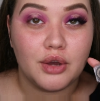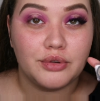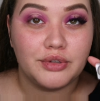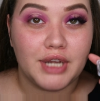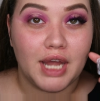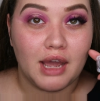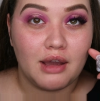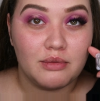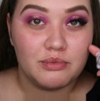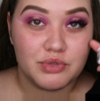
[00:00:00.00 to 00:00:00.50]

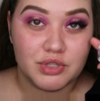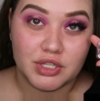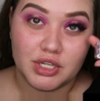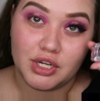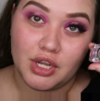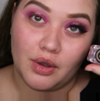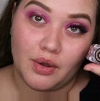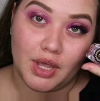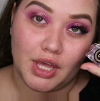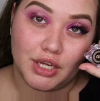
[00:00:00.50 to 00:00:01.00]
now I'm just going
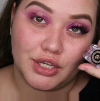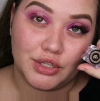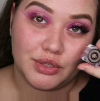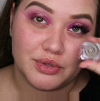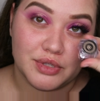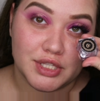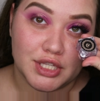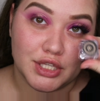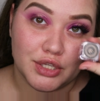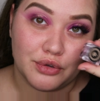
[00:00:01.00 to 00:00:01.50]
to go ahead and
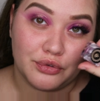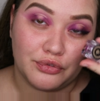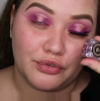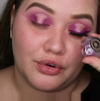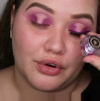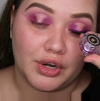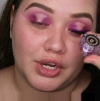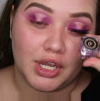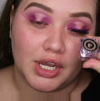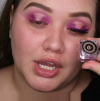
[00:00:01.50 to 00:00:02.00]
use the
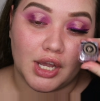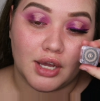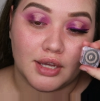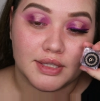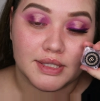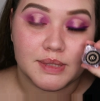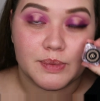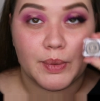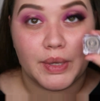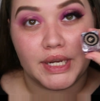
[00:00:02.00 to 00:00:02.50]
Euphoria
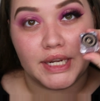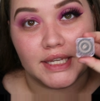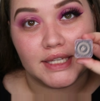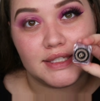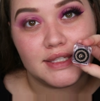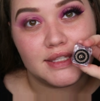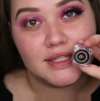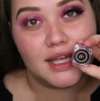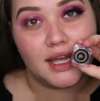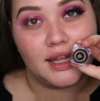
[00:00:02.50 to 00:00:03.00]

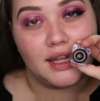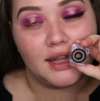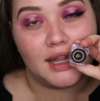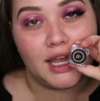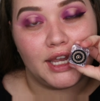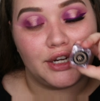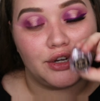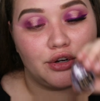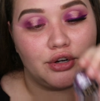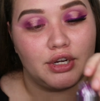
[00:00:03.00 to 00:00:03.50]
Cosmetics
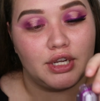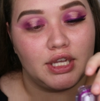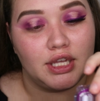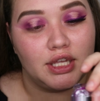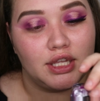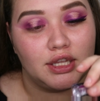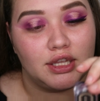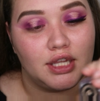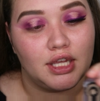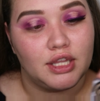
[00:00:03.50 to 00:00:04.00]
liner
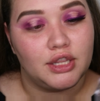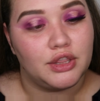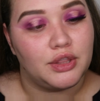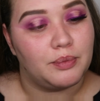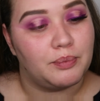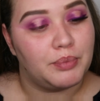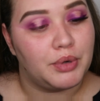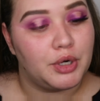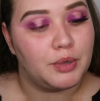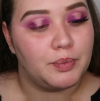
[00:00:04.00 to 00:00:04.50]
in
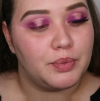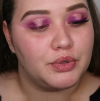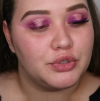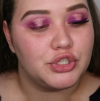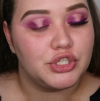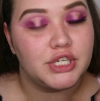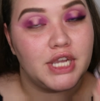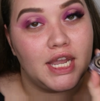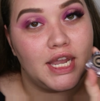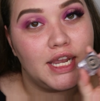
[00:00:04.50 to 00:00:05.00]
the purple
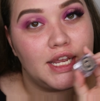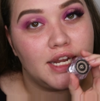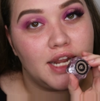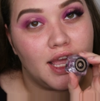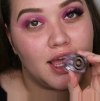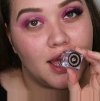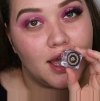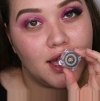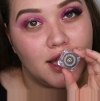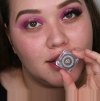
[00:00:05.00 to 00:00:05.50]
shade,
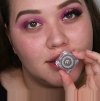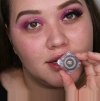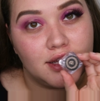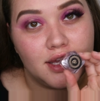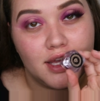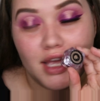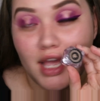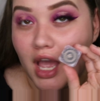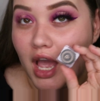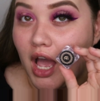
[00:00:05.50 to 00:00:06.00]
and
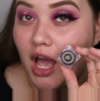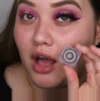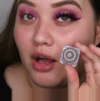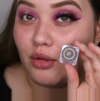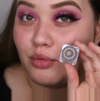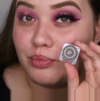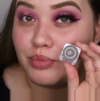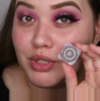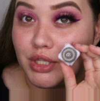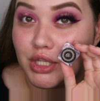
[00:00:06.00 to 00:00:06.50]

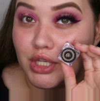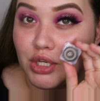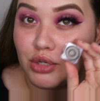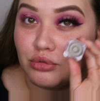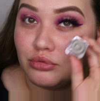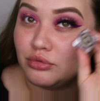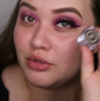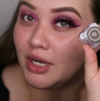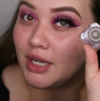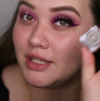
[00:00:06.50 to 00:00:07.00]
I'll be
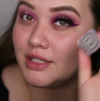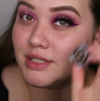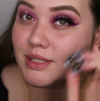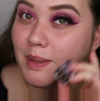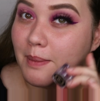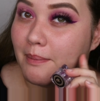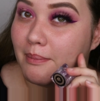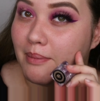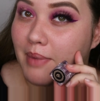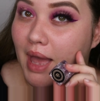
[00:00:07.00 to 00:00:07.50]

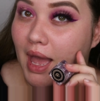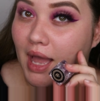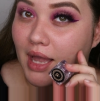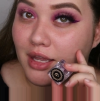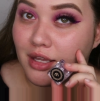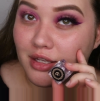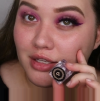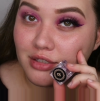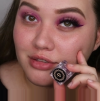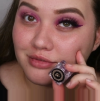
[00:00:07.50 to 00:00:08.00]
right
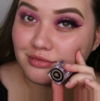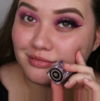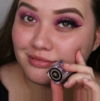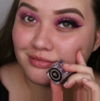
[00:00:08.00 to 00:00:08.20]
back.